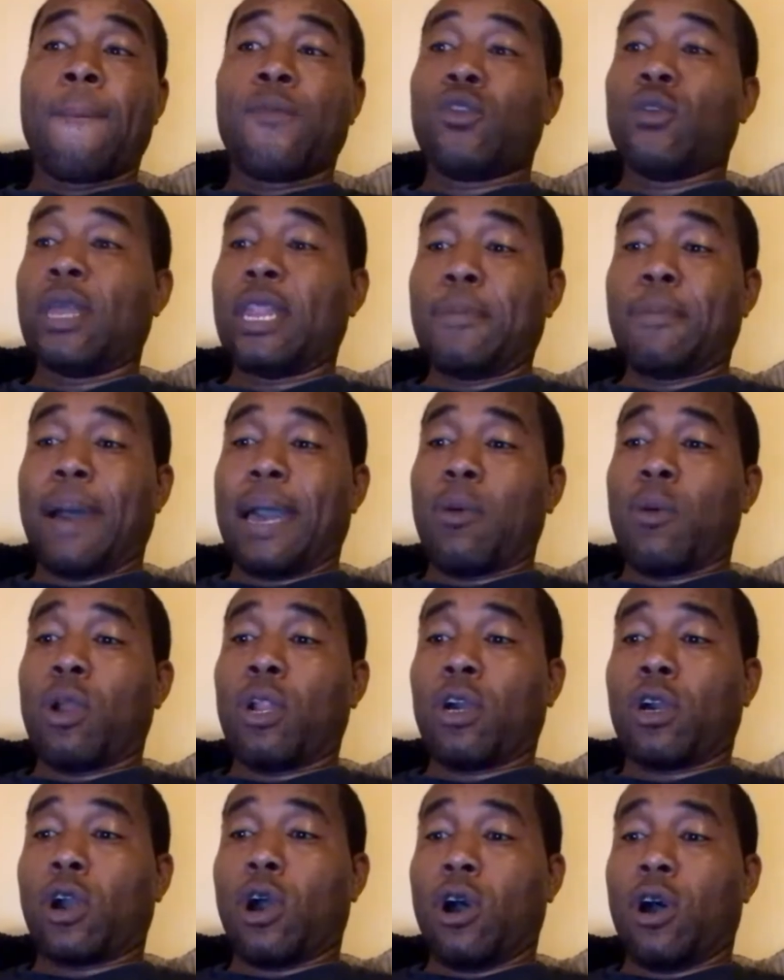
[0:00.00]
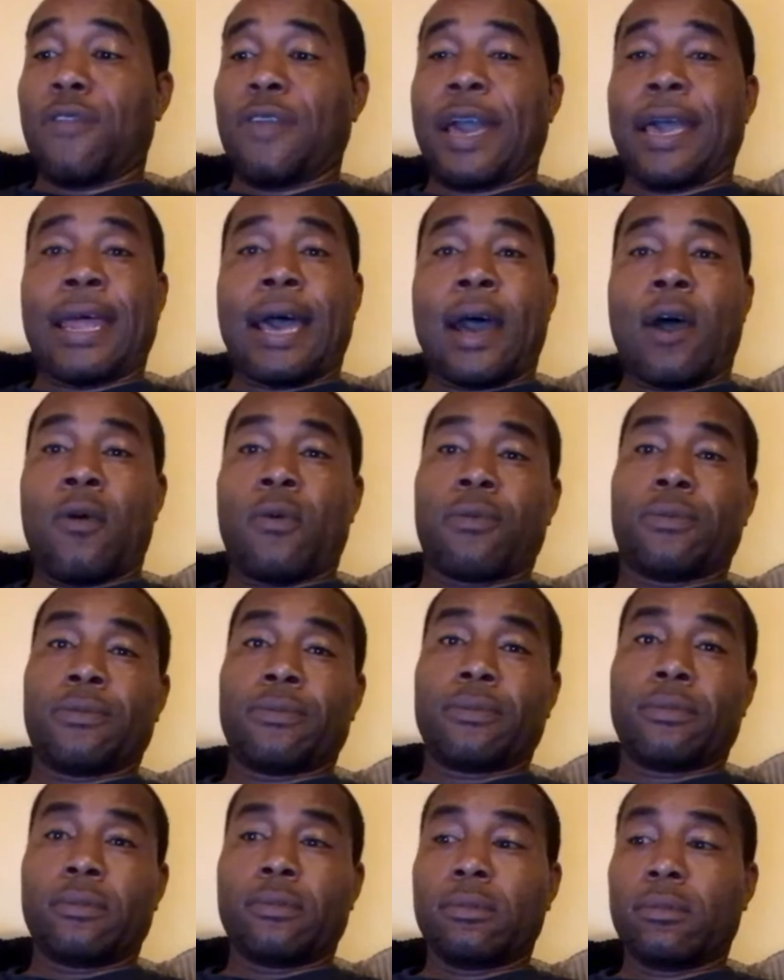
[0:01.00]
Do anybody want to call that out?
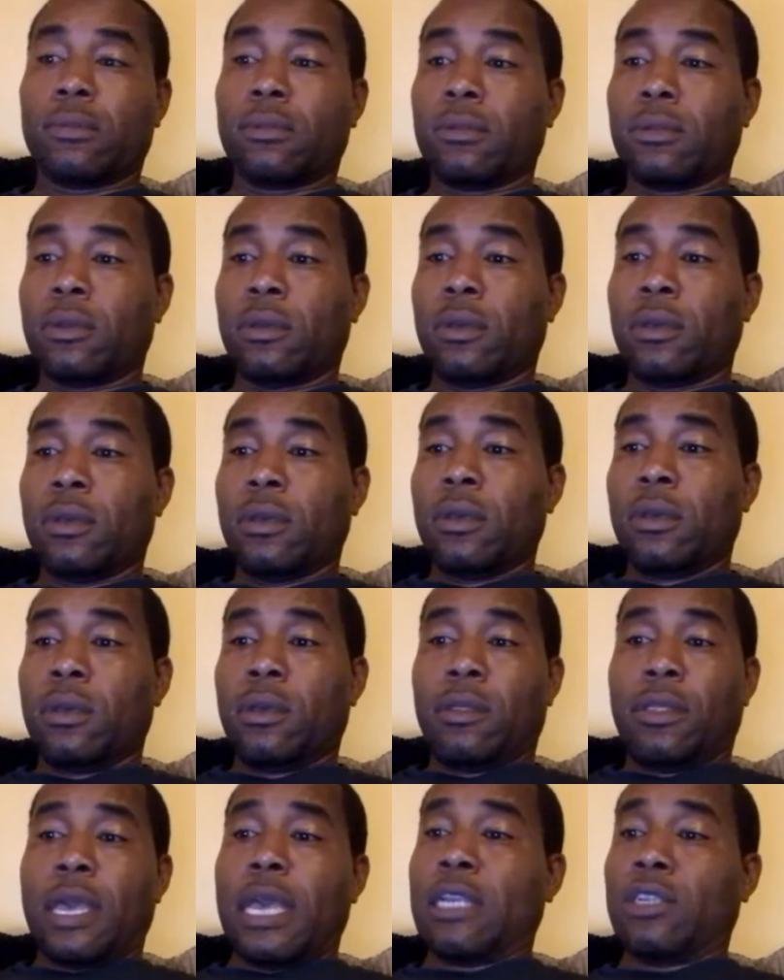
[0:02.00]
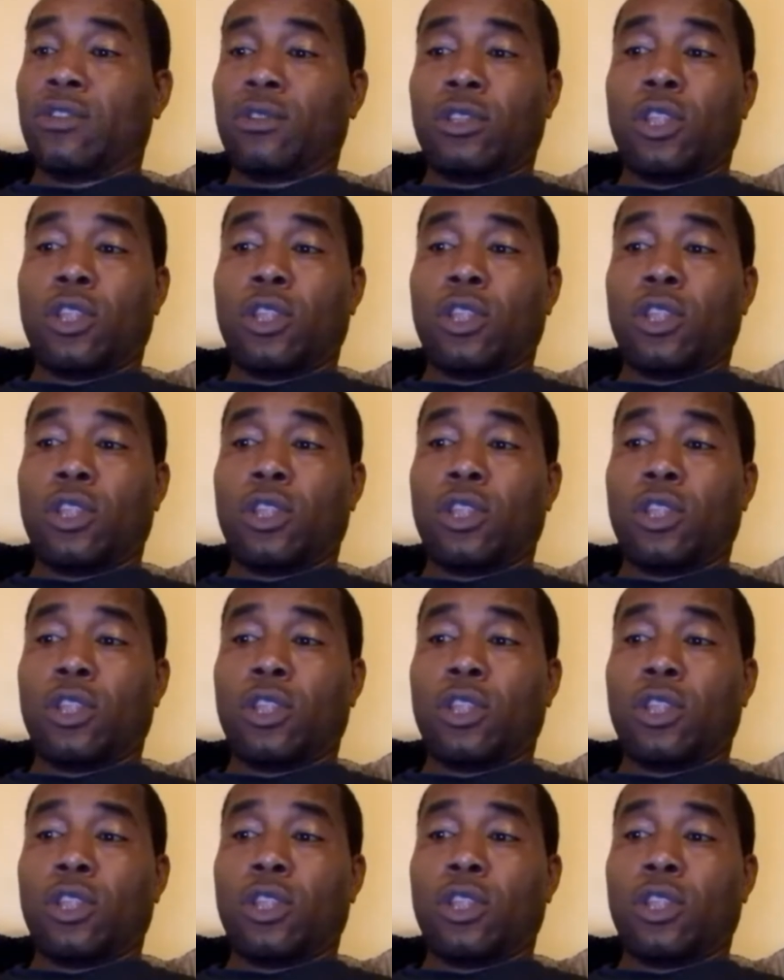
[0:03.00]
There's